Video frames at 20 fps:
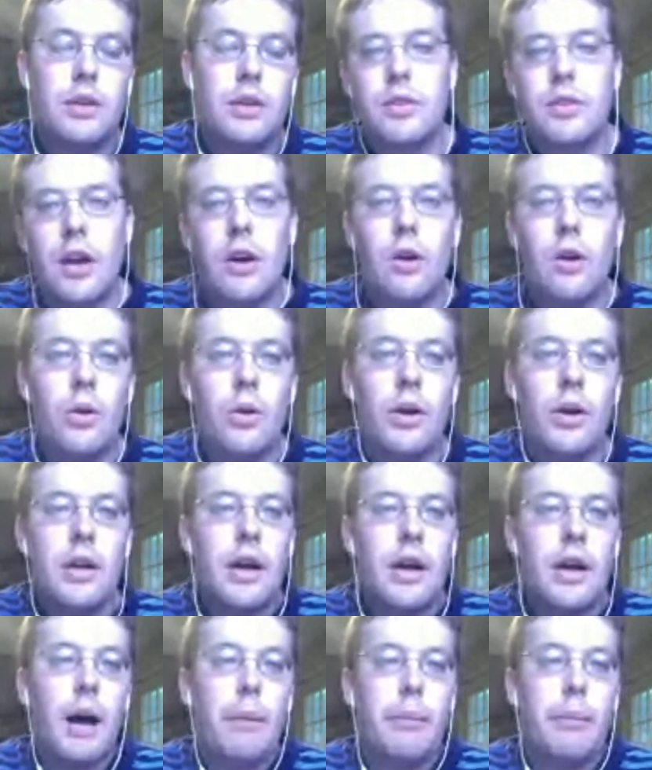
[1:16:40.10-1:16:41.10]
So
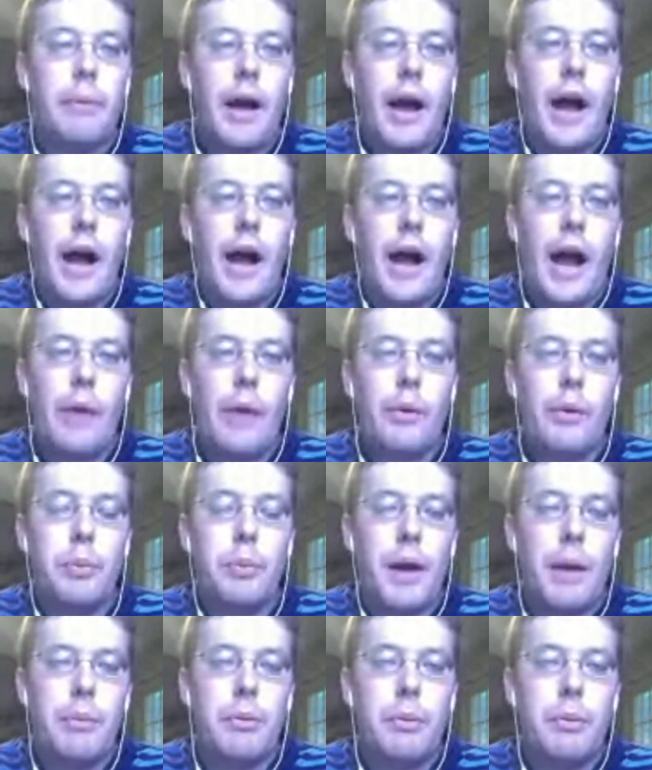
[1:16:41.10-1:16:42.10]
I would
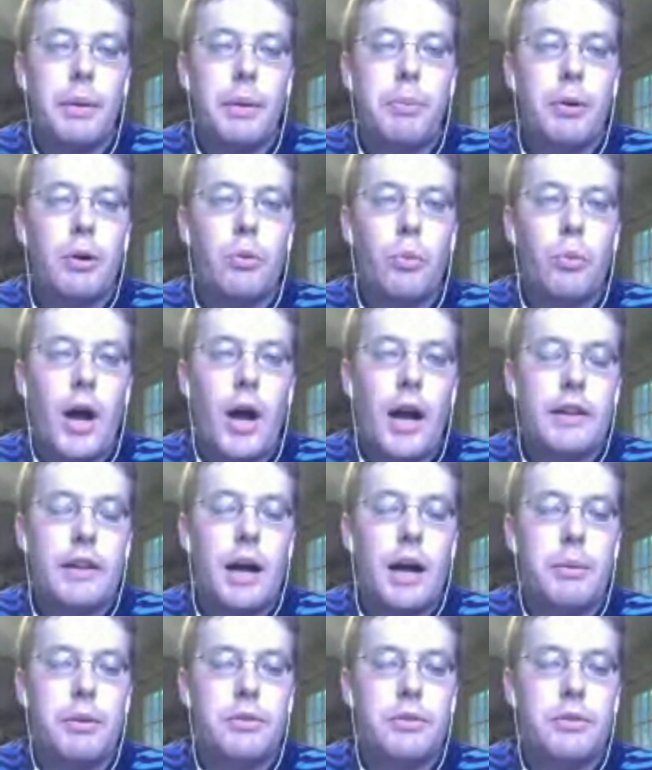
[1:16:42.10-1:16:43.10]
probably put rock
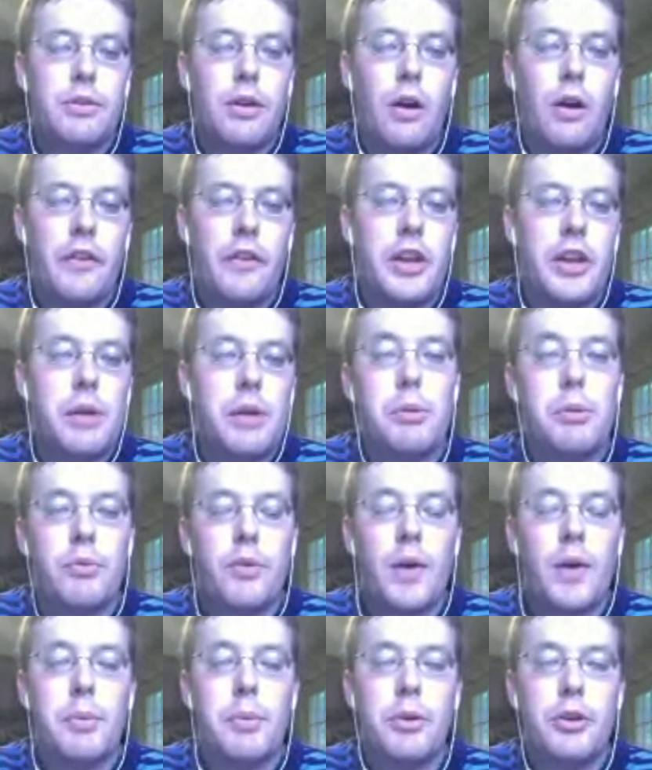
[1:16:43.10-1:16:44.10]
lavas on the table
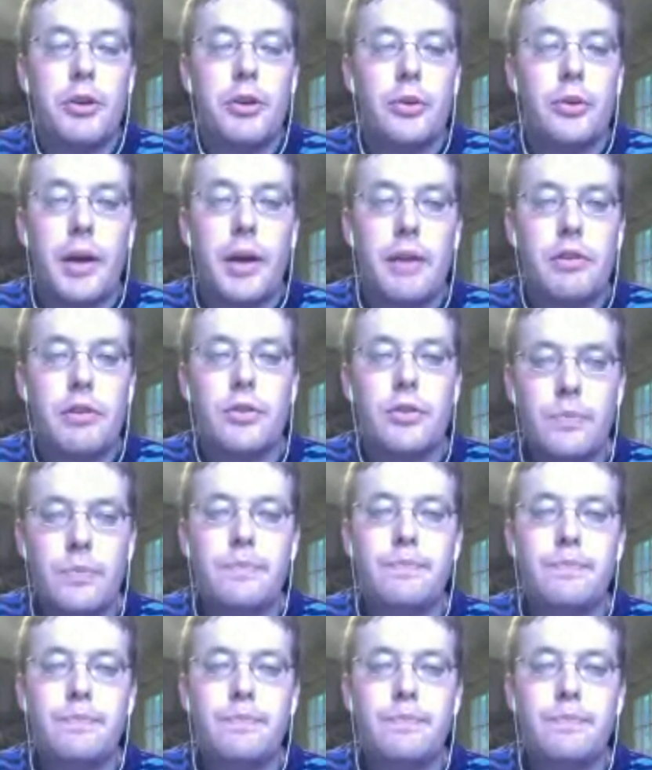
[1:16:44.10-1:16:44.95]
before I put Doom Divers.